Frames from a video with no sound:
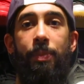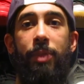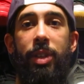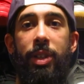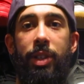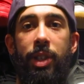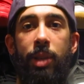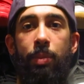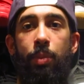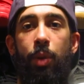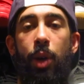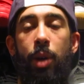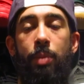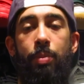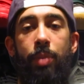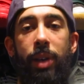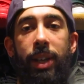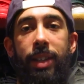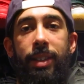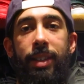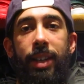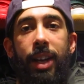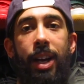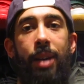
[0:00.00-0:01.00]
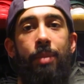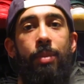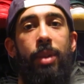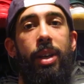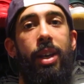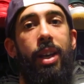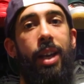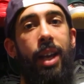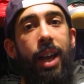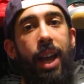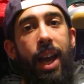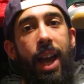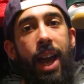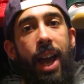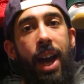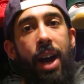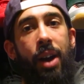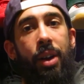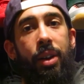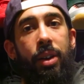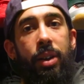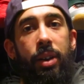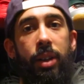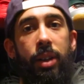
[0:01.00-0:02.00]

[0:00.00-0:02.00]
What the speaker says: This is your boy Big Time. Out.